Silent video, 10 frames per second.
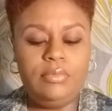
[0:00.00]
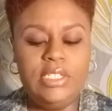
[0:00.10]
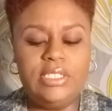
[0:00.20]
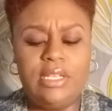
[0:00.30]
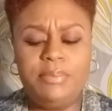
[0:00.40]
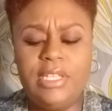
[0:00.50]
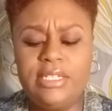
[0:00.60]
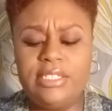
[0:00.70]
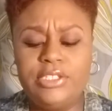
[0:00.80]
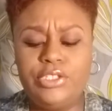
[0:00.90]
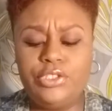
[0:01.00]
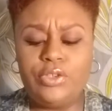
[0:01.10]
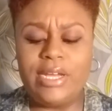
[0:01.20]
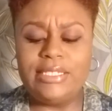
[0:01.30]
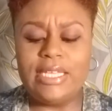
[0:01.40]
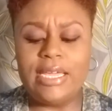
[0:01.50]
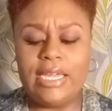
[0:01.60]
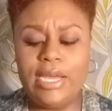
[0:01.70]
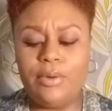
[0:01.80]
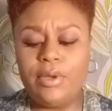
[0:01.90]
Some things that you're trying to take
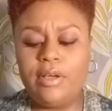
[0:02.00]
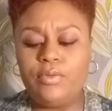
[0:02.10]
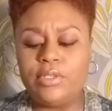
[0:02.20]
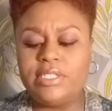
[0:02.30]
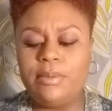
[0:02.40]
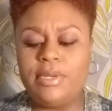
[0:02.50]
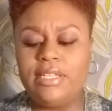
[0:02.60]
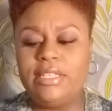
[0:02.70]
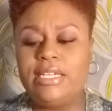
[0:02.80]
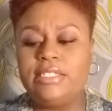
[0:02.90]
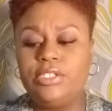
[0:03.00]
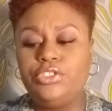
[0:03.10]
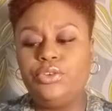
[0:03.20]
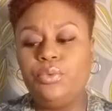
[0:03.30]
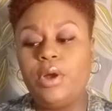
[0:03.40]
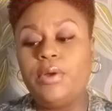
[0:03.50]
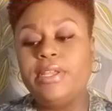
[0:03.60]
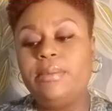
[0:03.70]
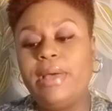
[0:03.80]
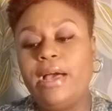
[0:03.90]
care of, or some of the things that you're worried
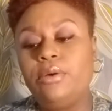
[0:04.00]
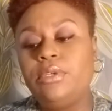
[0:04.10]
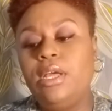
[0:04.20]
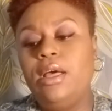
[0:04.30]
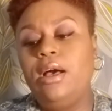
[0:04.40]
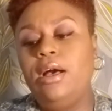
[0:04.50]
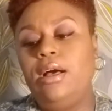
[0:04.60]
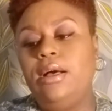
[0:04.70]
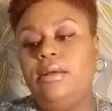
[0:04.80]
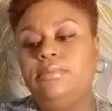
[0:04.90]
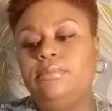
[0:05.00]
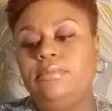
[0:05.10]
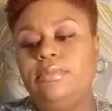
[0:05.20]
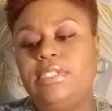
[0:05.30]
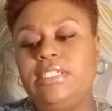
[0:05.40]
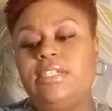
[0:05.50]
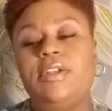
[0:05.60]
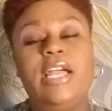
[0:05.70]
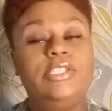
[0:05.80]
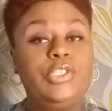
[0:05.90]
about, these are
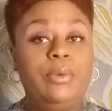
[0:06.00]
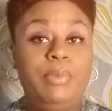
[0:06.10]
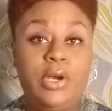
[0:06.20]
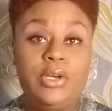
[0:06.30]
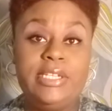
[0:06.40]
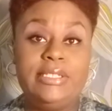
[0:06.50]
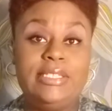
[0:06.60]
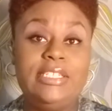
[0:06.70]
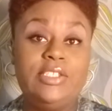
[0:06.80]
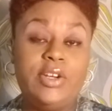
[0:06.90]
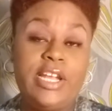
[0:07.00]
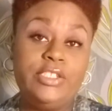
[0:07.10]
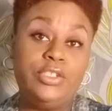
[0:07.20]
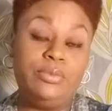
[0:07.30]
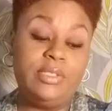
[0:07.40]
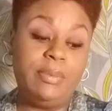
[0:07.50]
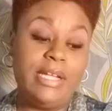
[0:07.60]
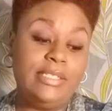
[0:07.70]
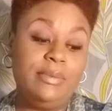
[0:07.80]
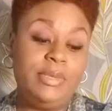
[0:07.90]
not your burdens. These are not your
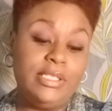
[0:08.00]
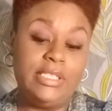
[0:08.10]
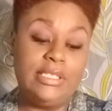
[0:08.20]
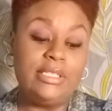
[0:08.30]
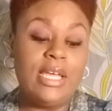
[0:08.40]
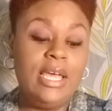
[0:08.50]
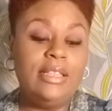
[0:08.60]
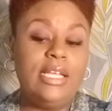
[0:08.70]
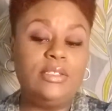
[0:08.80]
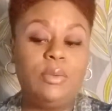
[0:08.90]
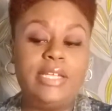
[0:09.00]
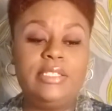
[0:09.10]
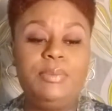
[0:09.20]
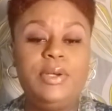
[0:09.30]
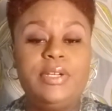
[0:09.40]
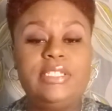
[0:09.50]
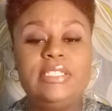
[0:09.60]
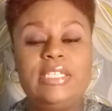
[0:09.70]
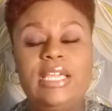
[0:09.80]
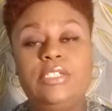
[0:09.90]
responsibilities. That's why Spirit is
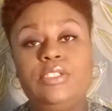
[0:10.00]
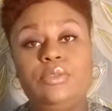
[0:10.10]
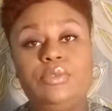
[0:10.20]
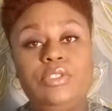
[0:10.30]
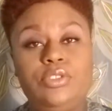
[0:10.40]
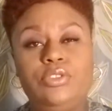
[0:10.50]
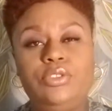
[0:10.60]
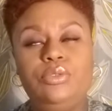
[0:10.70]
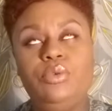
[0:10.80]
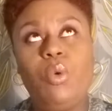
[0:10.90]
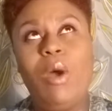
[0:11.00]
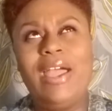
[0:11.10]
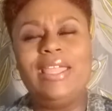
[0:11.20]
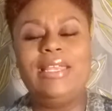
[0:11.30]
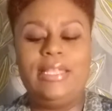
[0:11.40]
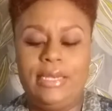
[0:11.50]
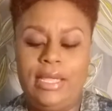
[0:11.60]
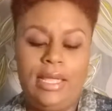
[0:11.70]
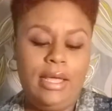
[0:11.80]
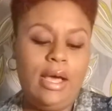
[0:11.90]
saying surrender to quieting
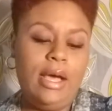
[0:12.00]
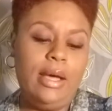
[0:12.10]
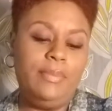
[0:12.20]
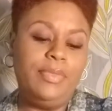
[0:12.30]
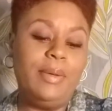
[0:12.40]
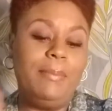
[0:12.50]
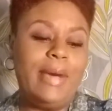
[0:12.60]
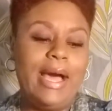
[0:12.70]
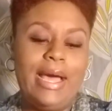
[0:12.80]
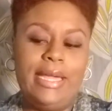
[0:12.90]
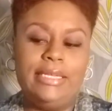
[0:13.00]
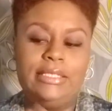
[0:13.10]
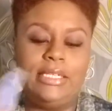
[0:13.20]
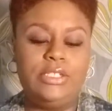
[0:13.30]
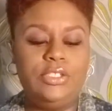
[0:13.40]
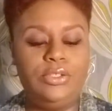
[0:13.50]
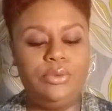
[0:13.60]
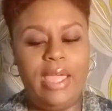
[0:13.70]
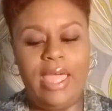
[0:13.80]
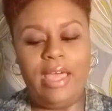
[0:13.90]
the mind, because you
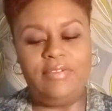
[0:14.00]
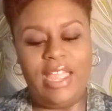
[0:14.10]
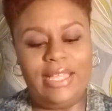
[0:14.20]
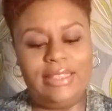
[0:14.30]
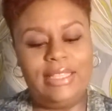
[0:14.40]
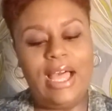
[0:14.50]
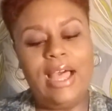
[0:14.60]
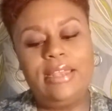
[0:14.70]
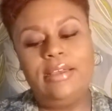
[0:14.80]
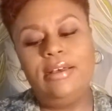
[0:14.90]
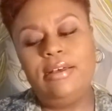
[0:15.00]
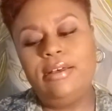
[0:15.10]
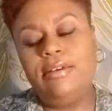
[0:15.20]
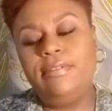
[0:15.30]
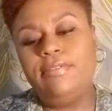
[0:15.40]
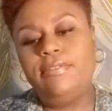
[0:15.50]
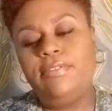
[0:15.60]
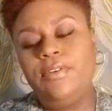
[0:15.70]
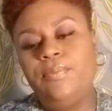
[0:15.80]
have a lot of